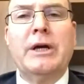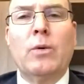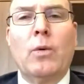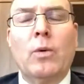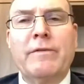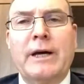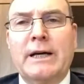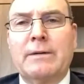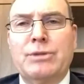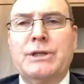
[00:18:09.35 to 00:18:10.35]
All of our
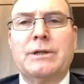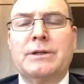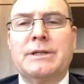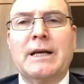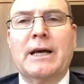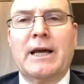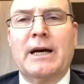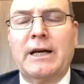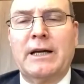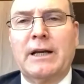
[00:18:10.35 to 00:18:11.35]
commissioners
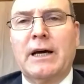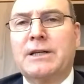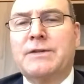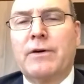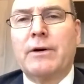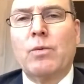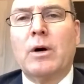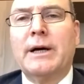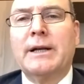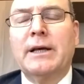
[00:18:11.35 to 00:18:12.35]
engage very
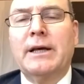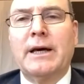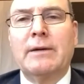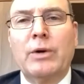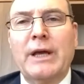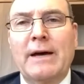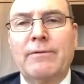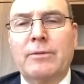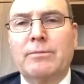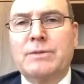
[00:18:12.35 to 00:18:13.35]
widely, and we have
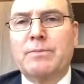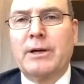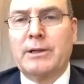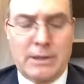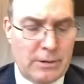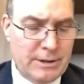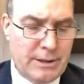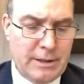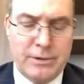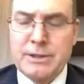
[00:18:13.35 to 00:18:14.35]
them spread across
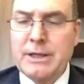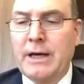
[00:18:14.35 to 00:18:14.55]
those